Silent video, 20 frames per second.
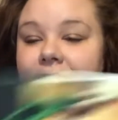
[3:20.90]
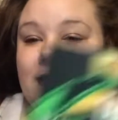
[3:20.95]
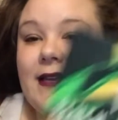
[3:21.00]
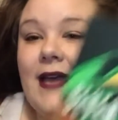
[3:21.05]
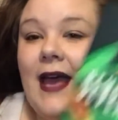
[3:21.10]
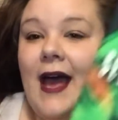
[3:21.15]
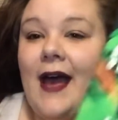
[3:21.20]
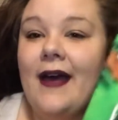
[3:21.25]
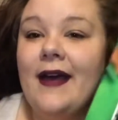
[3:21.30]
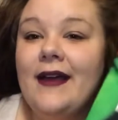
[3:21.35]

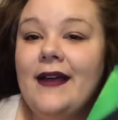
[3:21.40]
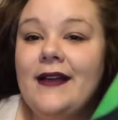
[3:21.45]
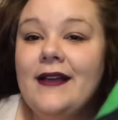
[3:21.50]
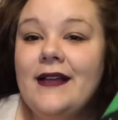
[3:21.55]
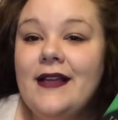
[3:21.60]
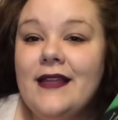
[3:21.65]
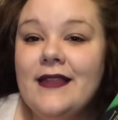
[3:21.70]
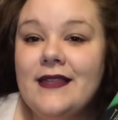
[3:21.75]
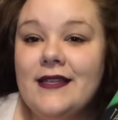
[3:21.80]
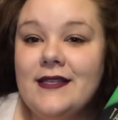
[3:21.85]
yeah,
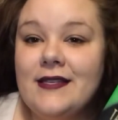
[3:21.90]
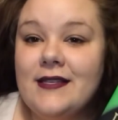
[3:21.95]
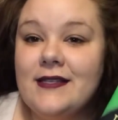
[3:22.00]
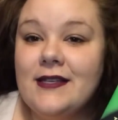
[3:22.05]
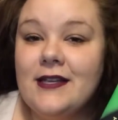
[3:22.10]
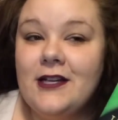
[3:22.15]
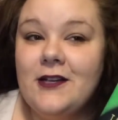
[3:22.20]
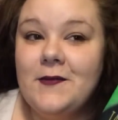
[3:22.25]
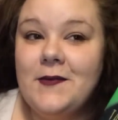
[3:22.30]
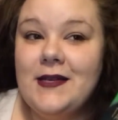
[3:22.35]
this is
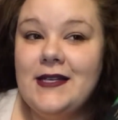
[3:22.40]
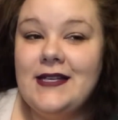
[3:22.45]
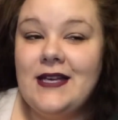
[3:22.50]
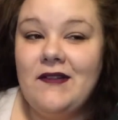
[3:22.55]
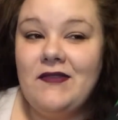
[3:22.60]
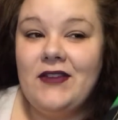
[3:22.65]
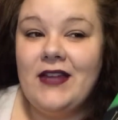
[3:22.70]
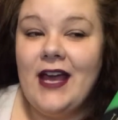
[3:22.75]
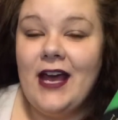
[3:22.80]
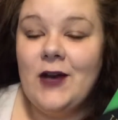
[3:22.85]
going to be
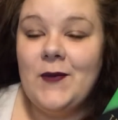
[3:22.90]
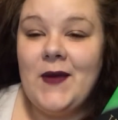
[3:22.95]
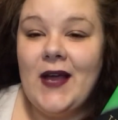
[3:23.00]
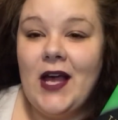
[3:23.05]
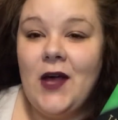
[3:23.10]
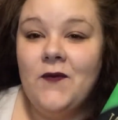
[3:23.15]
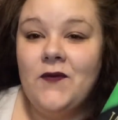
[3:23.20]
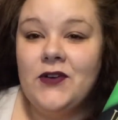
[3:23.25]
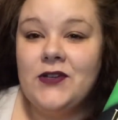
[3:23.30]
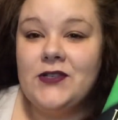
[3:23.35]
definitely out of my
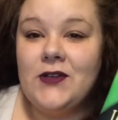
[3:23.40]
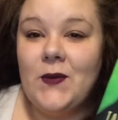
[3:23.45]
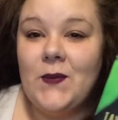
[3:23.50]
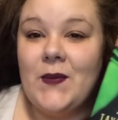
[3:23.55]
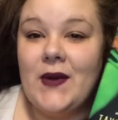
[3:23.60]
comfort zone,